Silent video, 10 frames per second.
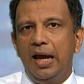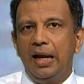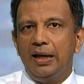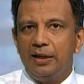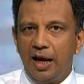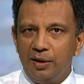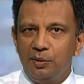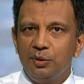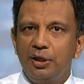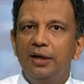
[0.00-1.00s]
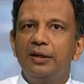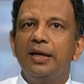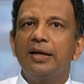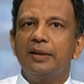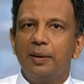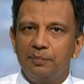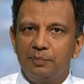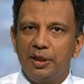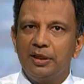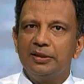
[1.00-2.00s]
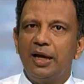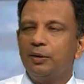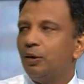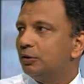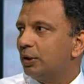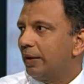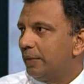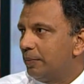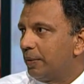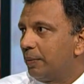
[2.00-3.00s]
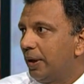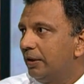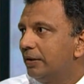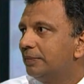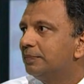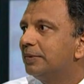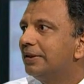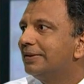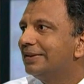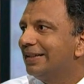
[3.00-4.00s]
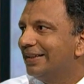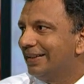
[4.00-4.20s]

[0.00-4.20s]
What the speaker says: dilute and take them, because that also will prevent certain